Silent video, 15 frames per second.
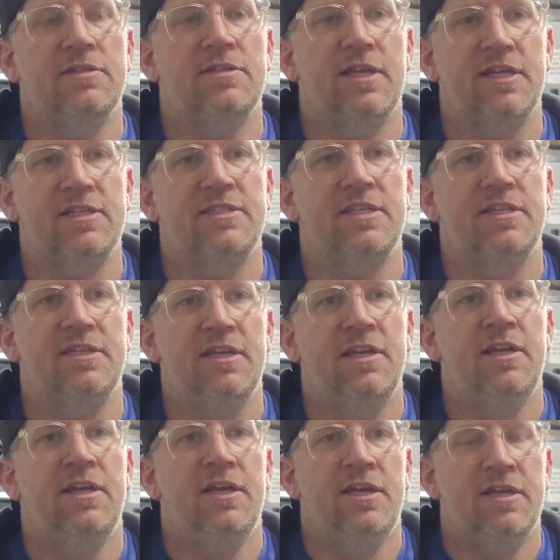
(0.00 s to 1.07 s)
Like I said,
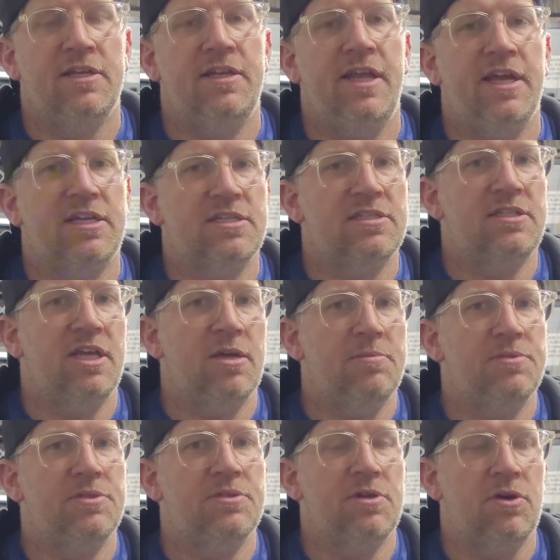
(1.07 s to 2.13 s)
next
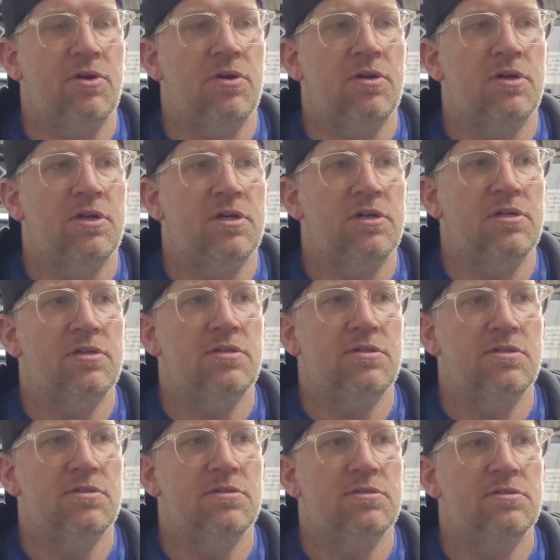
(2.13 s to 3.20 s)
steps are
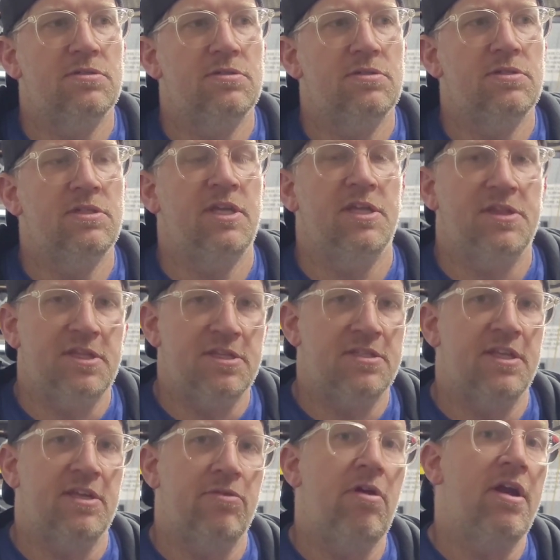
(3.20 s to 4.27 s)
get this
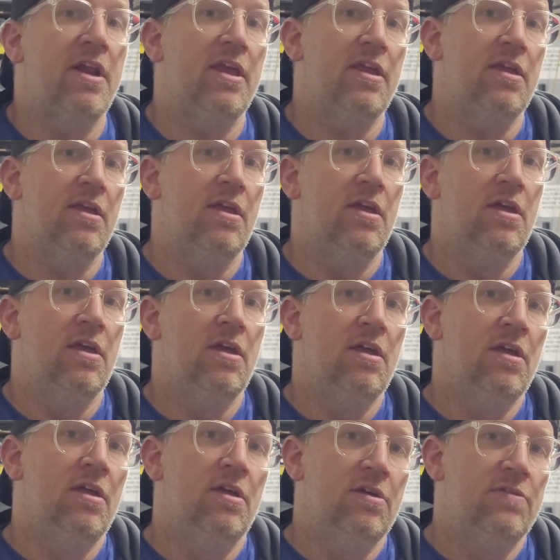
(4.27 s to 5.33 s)
thing ready
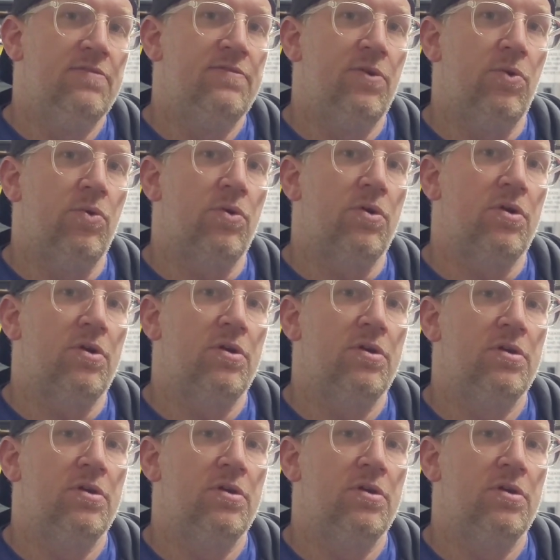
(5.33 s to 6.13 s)
for